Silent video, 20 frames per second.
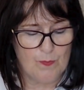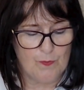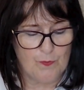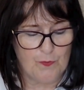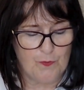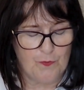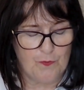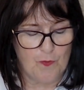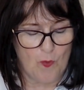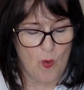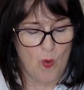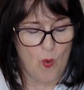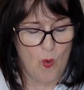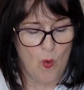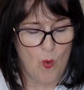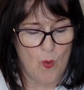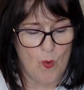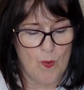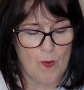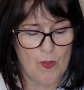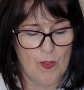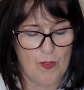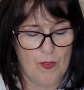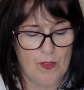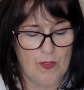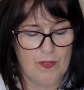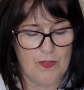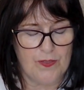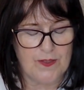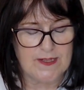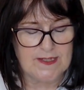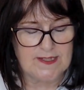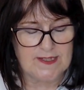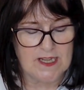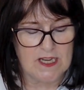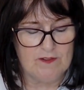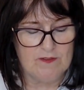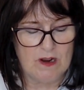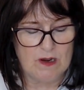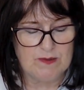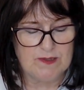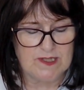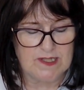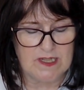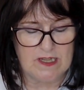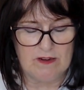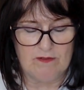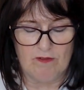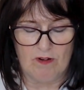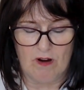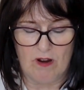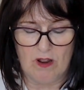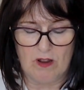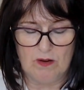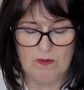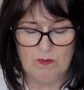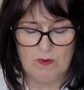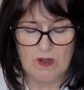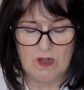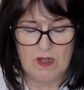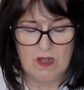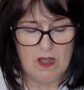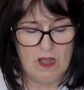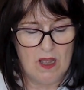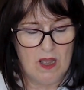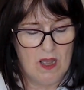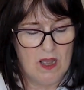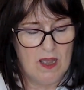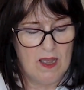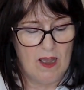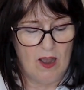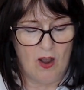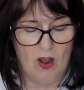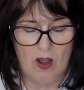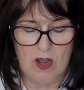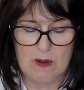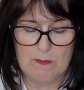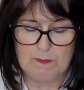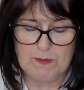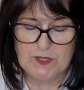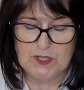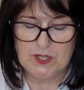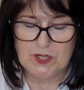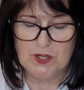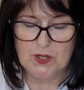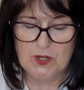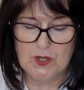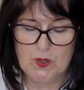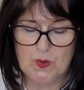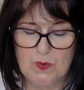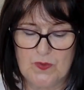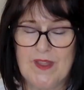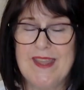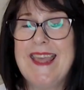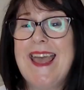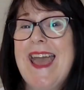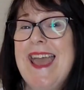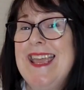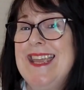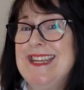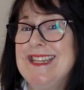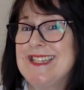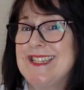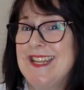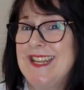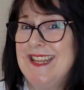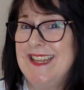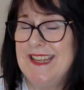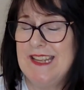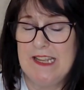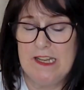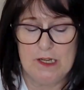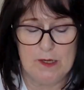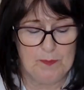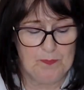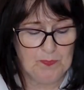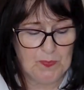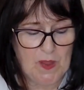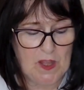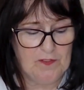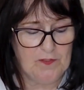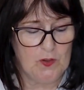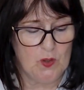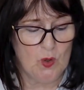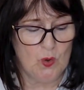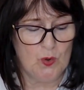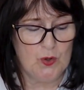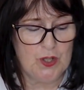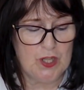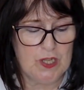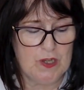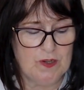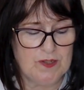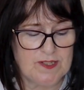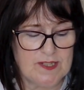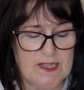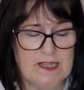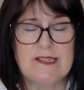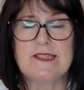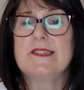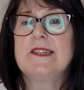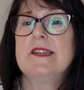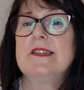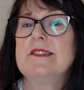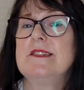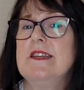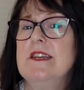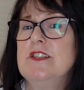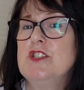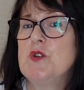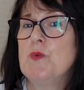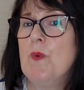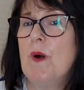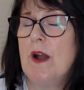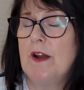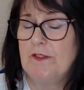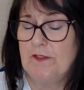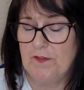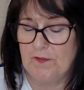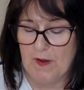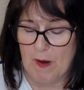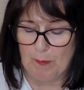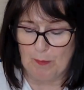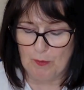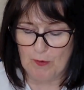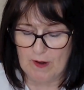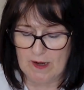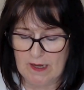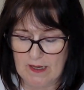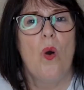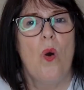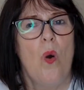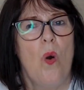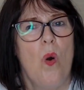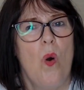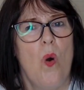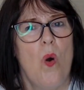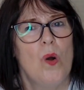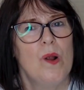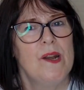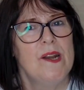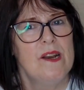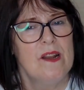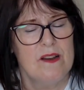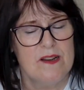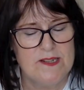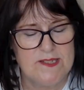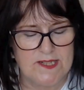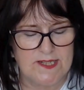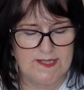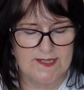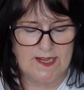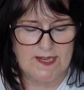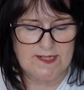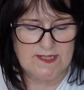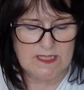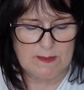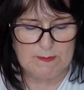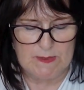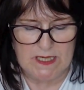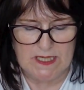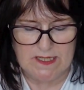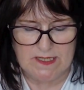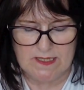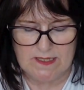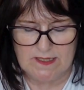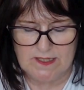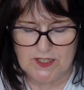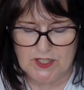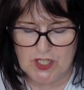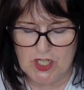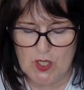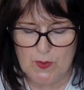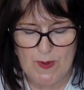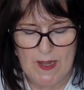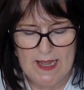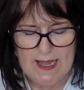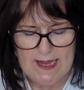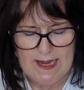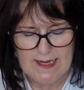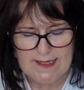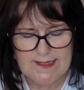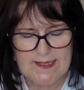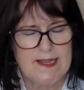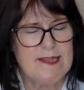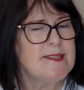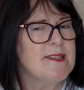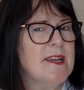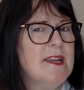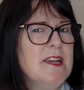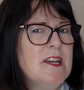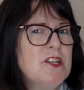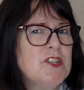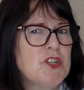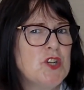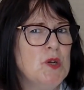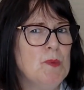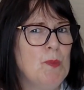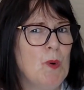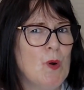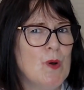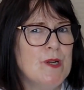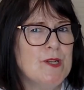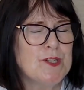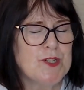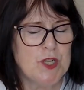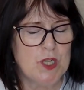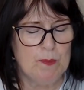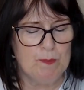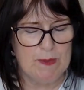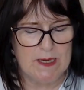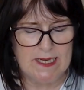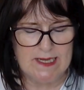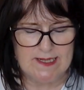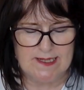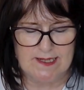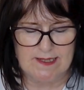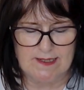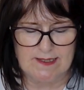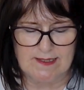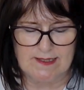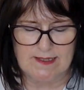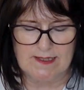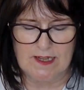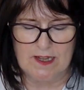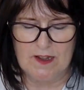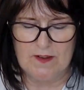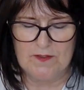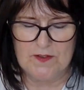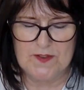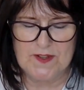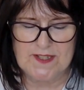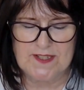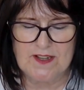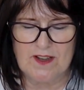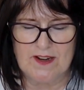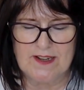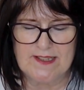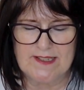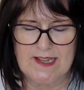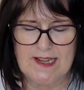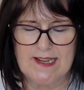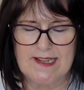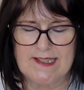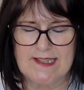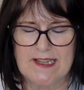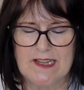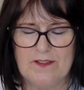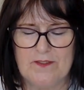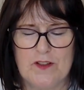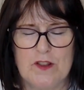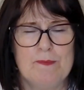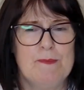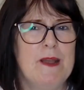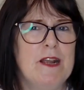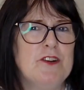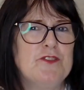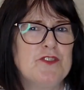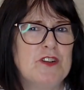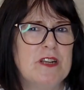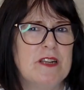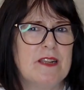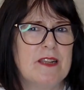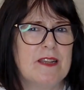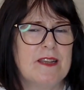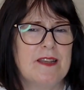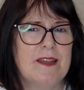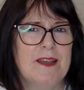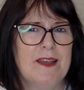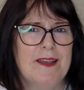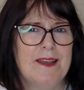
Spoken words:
for the 00 up to the 18 if you're using 60-inch wide fabric, or 90 centimetres to, it says here 2.2 metres for the size 18 for the metric